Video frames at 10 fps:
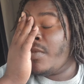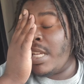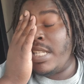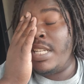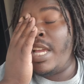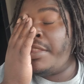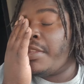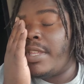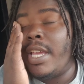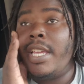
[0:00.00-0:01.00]
And then the other
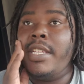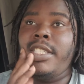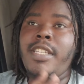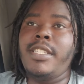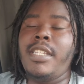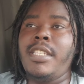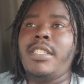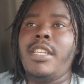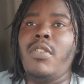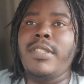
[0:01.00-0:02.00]
thing is
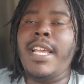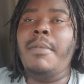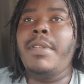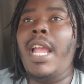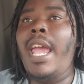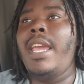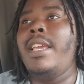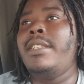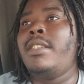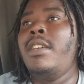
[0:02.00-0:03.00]
on top of that
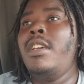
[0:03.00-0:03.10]
is,